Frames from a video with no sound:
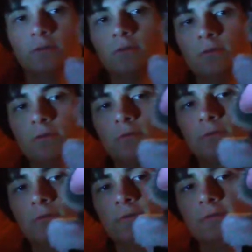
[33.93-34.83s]

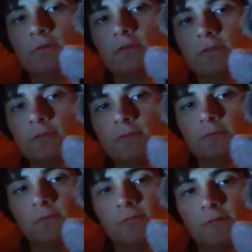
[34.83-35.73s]
Hello,
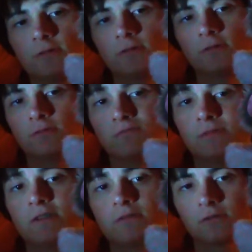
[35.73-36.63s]
I'm the
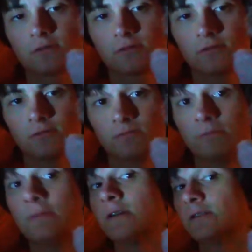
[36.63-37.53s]
monk
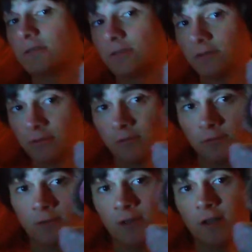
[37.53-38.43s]
Mice,
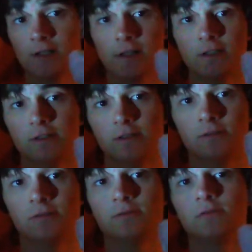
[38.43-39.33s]

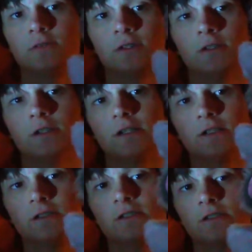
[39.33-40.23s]
and
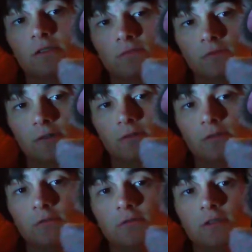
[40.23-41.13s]
I am
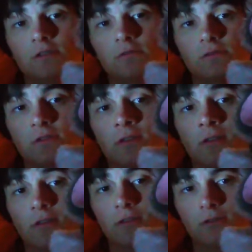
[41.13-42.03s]
the one
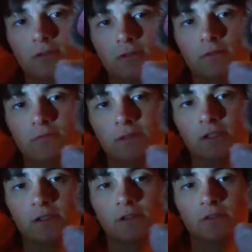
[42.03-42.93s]
with the
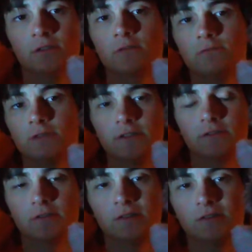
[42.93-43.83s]
headband,
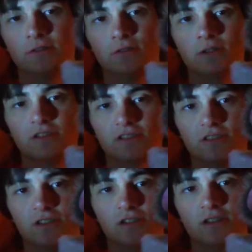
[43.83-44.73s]
weird kid
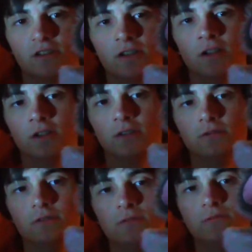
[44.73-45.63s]
talking shit.
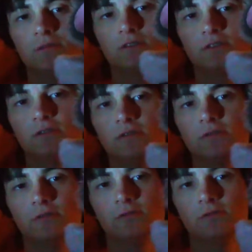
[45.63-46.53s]
Look at me
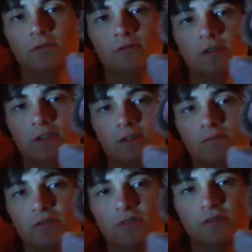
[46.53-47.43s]
go,
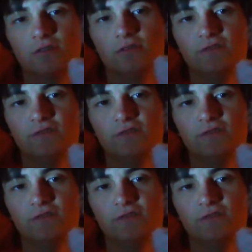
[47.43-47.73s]
I'm so